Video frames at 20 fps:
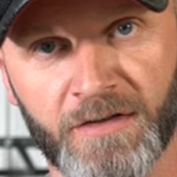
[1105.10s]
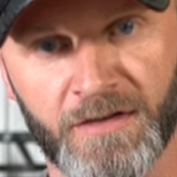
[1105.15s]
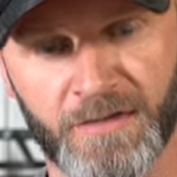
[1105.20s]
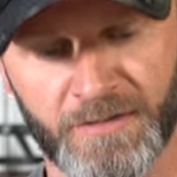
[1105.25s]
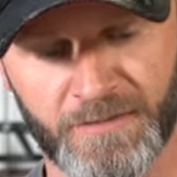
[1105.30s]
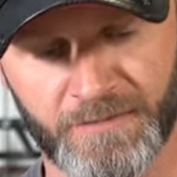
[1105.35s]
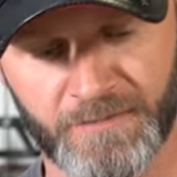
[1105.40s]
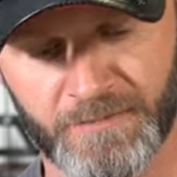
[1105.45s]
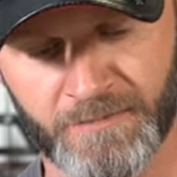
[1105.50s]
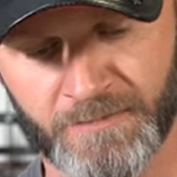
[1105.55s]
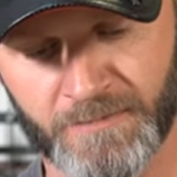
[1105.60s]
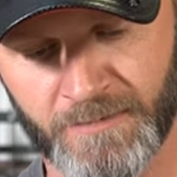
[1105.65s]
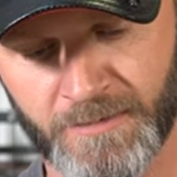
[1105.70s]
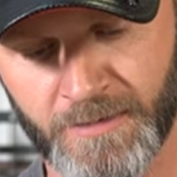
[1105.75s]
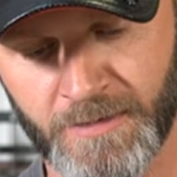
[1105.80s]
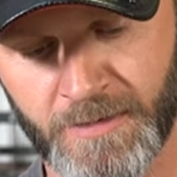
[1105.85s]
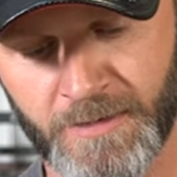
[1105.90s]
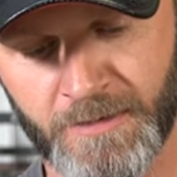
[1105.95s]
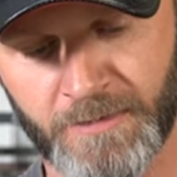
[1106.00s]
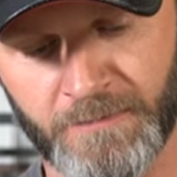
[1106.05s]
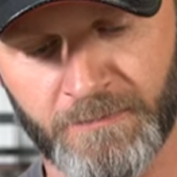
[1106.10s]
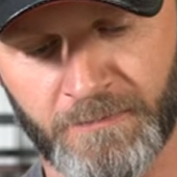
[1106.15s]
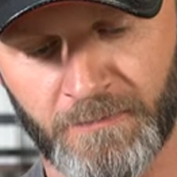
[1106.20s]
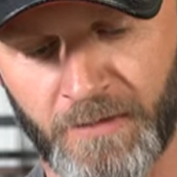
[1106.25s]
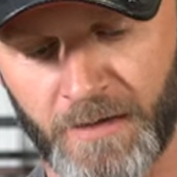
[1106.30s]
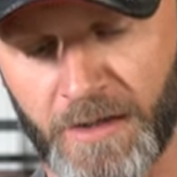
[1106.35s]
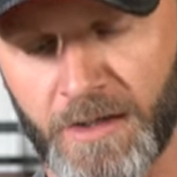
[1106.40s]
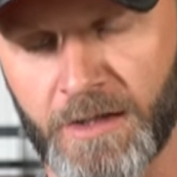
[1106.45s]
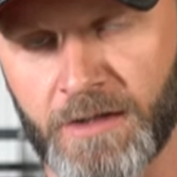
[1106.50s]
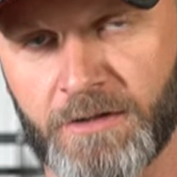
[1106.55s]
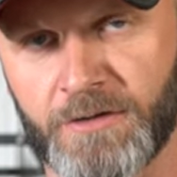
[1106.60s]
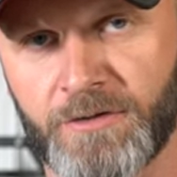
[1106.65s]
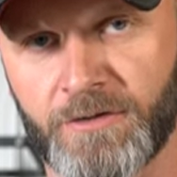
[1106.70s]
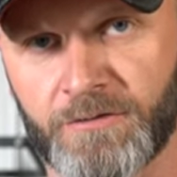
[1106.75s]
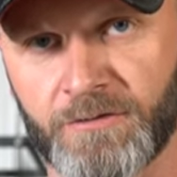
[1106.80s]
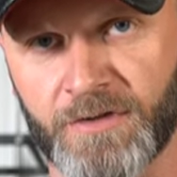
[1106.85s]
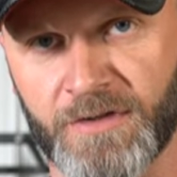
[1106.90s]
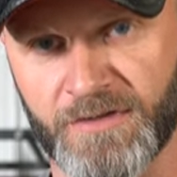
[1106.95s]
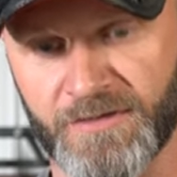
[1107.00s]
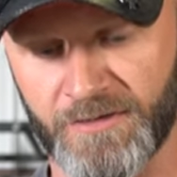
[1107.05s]
that I
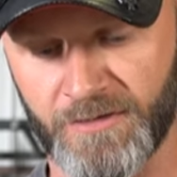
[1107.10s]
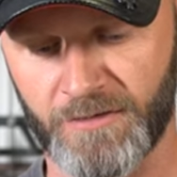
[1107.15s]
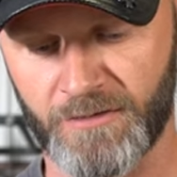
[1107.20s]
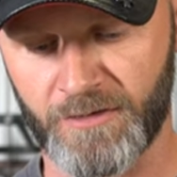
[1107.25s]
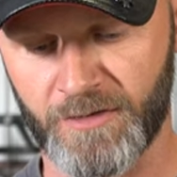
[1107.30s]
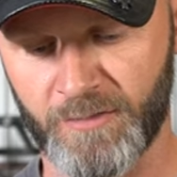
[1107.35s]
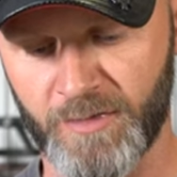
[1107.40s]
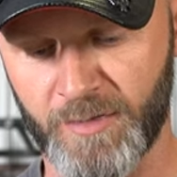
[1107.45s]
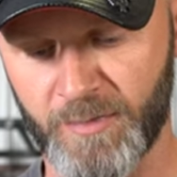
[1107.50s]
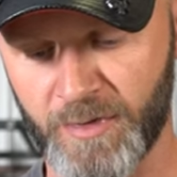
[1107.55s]
don't consider to be